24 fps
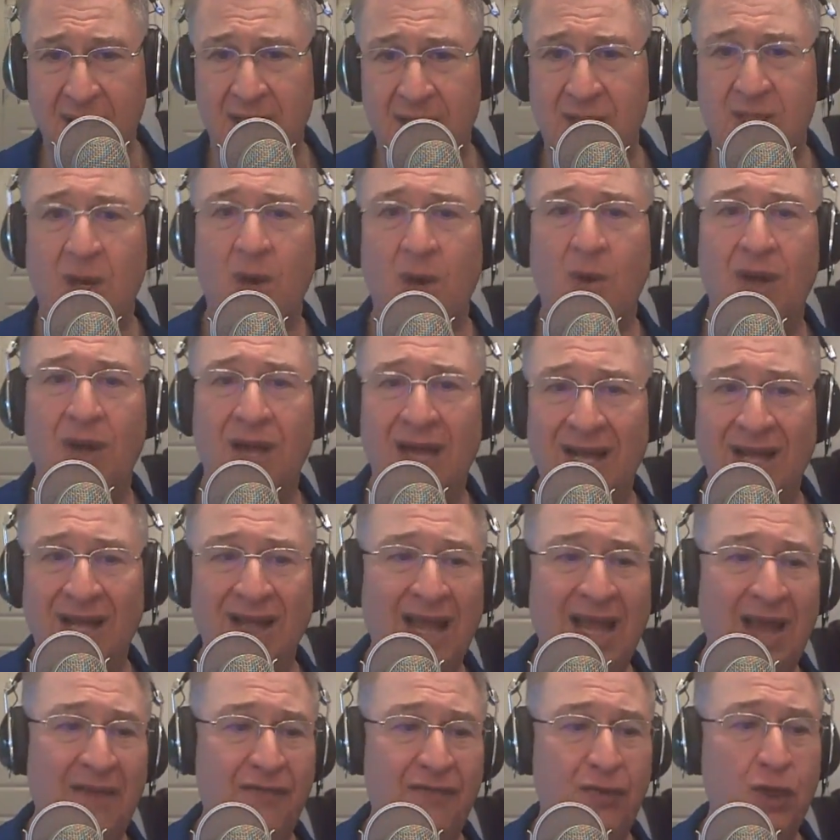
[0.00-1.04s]
So it
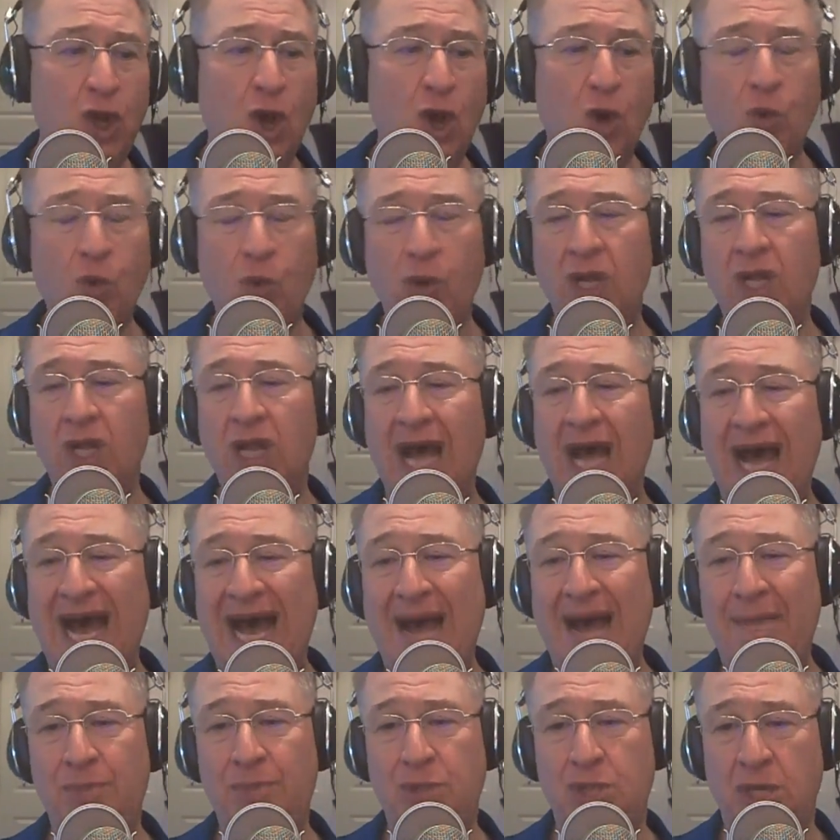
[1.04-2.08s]
left no real
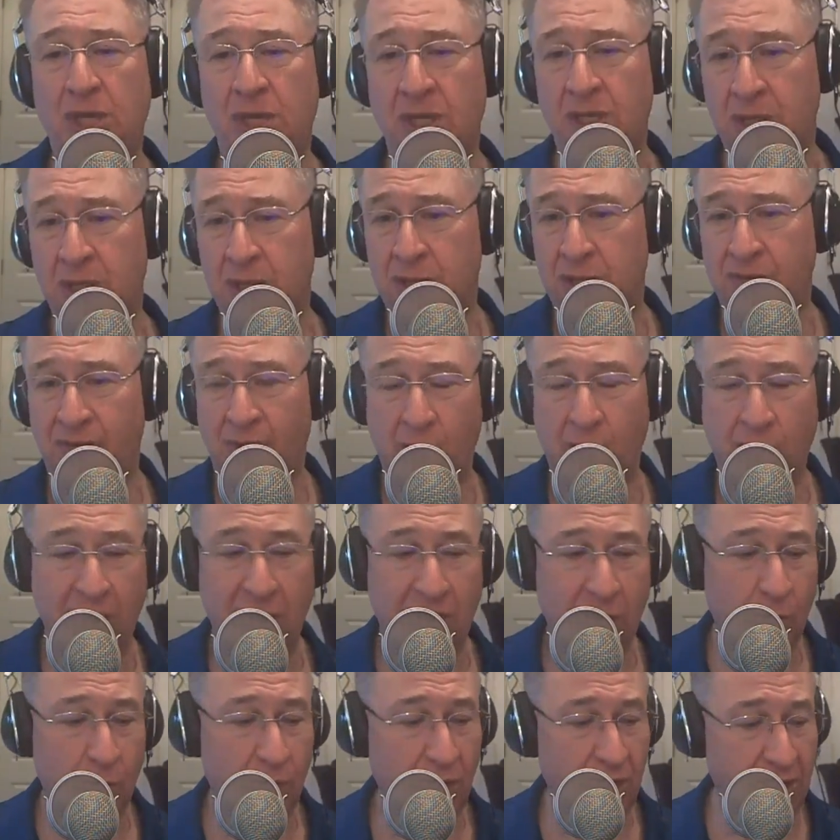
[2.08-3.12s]
options for
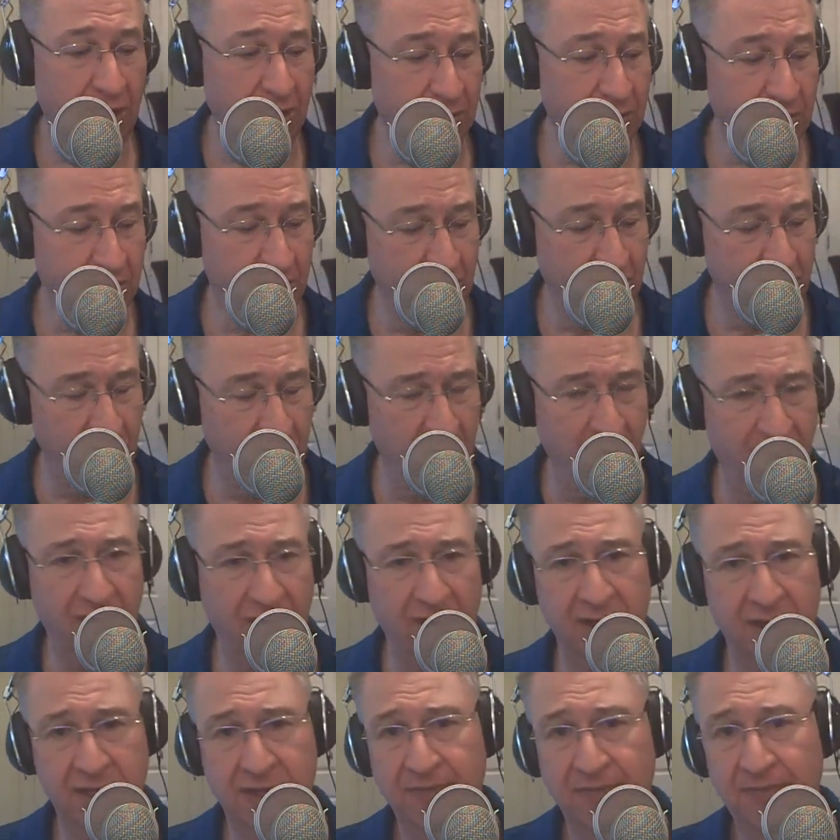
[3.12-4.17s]
Greg Williams in the
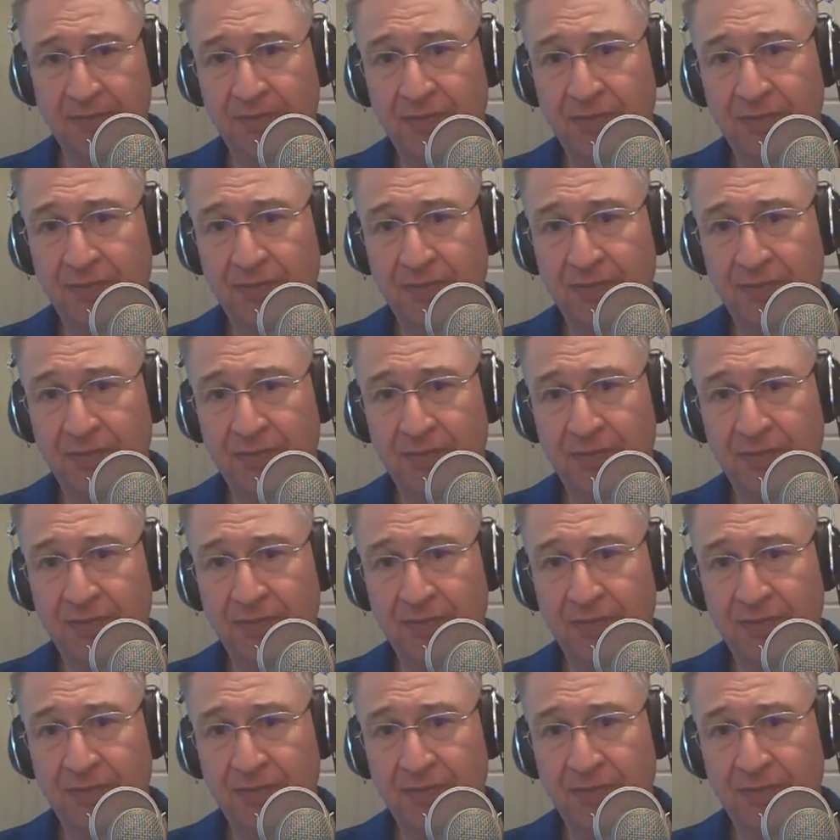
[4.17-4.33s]
defense.